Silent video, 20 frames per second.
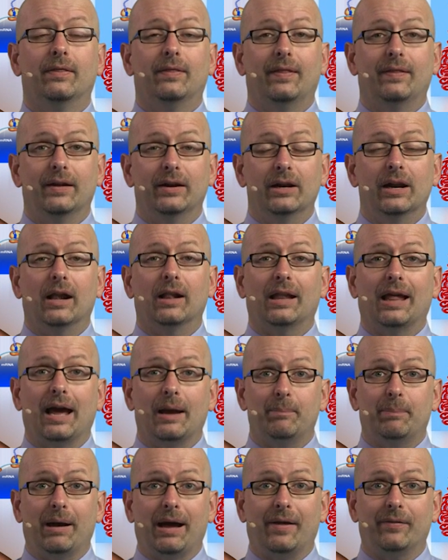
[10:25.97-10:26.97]
the null
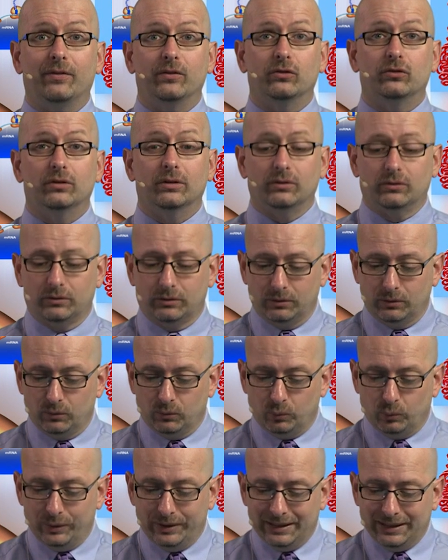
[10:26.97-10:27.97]
hypothesis?
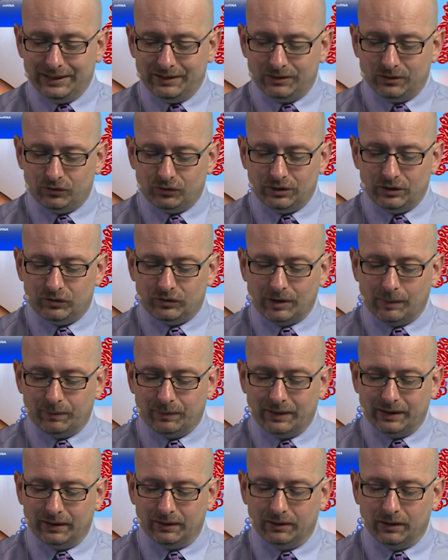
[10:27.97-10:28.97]
We need to see
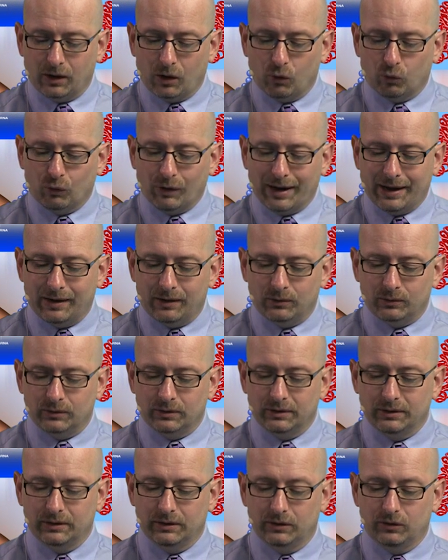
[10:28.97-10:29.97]
something
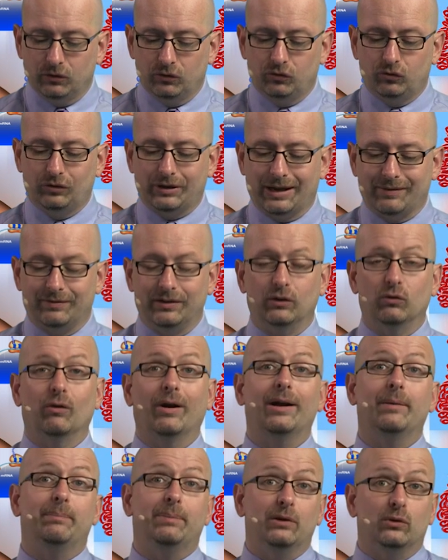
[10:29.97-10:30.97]
around 7,
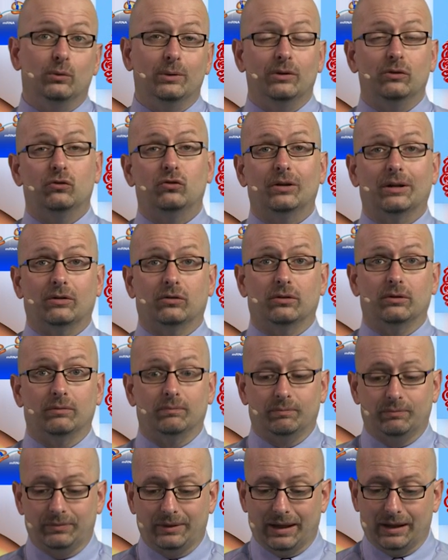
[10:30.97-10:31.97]
right? Between 6
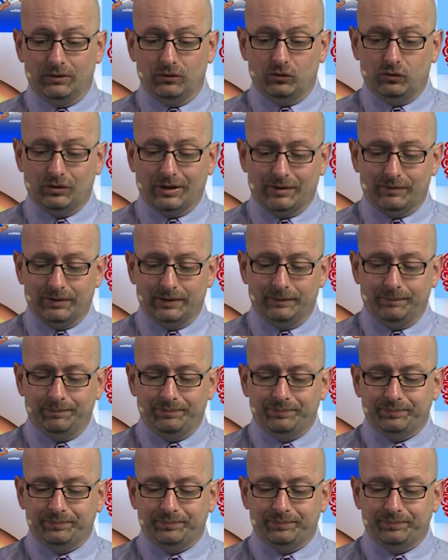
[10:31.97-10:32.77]
and 7.